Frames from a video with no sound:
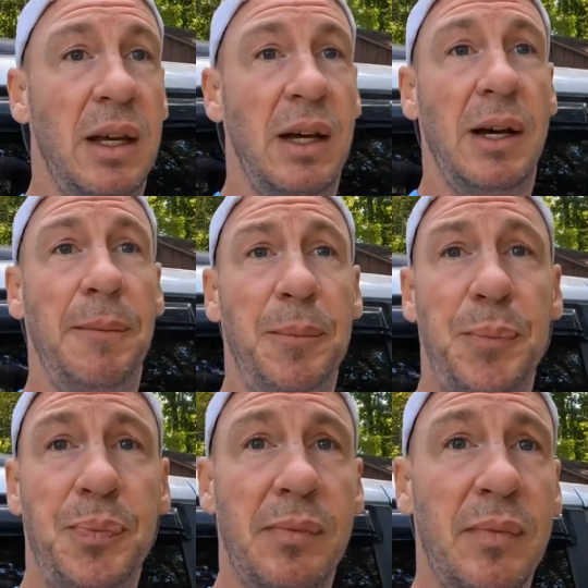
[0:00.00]
um,
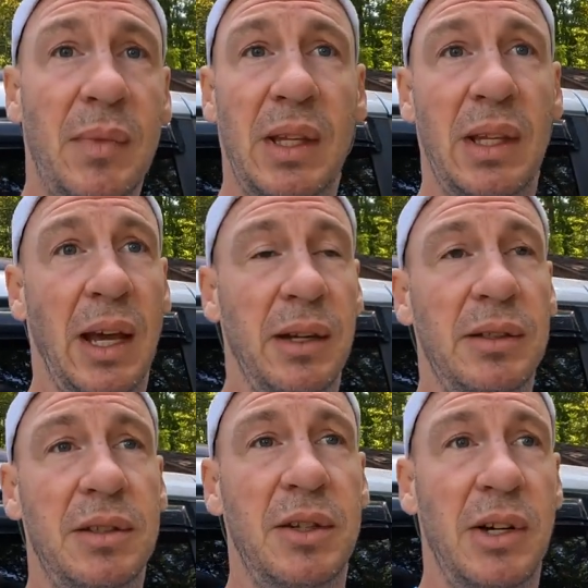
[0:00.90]
yeah,
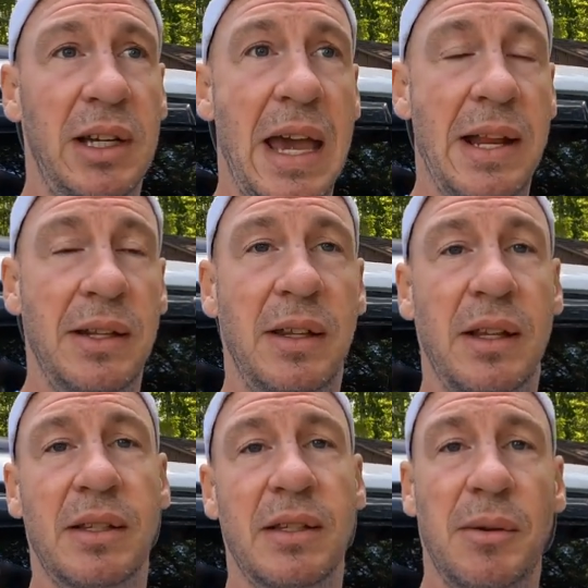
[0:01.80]
so again,
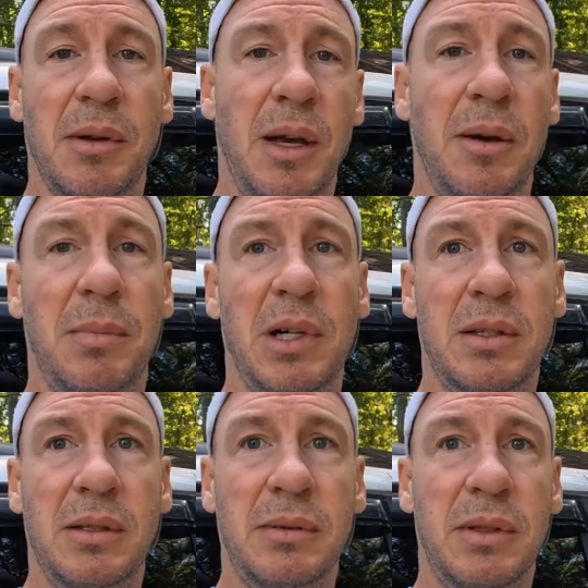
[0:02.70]
this is a, a,
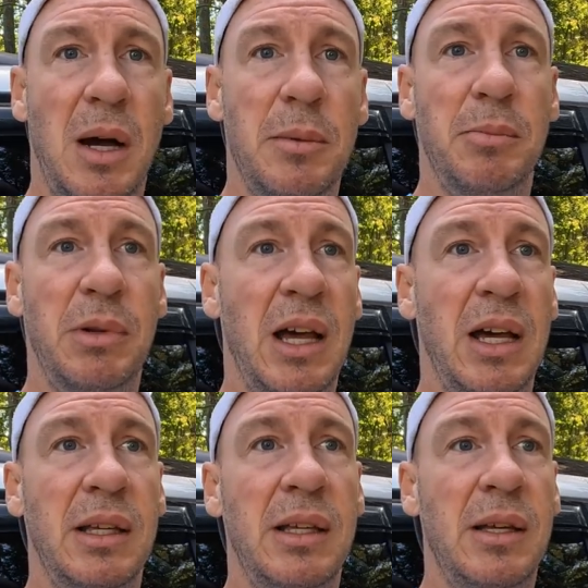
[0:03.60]
must come and
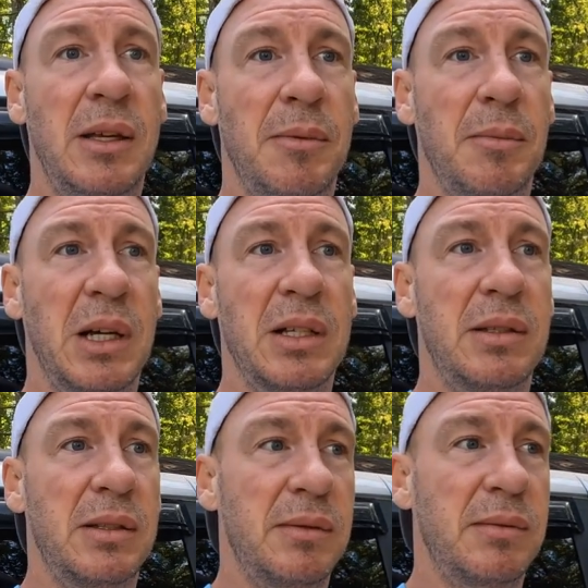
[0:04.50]
play,
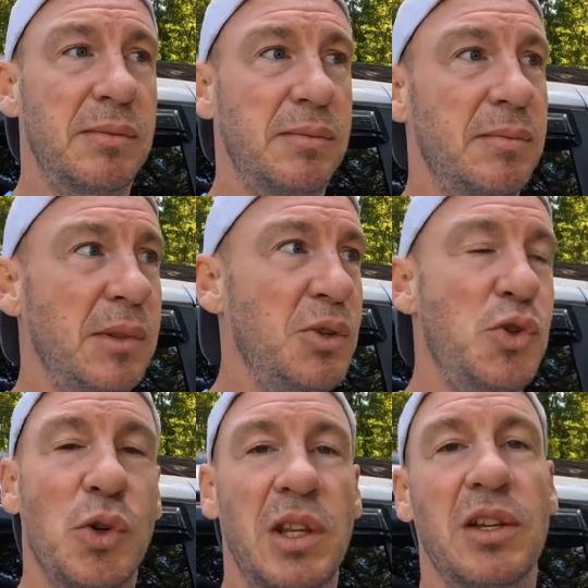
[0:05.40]
must
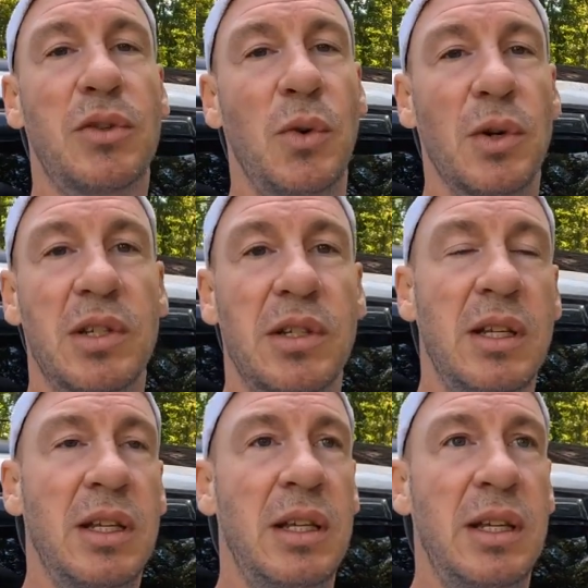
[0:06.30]
enjoy this course.
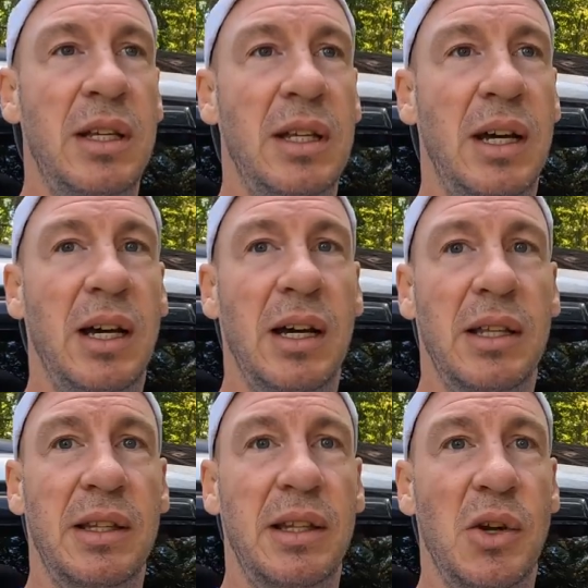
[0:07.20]
Uh,
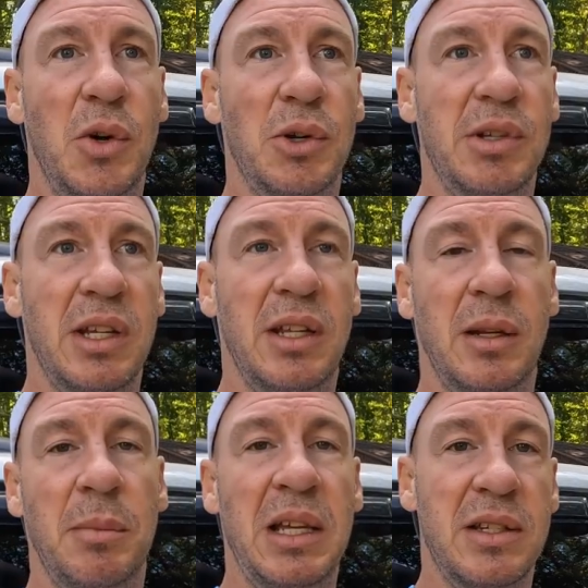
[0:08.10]
the owner did
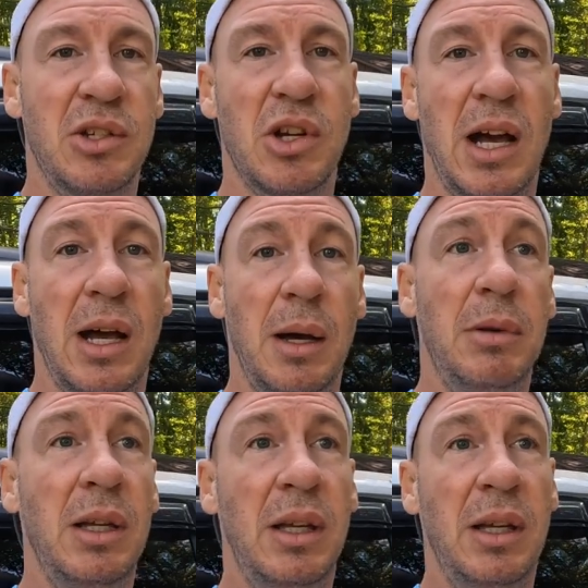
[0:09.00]
an amazing job.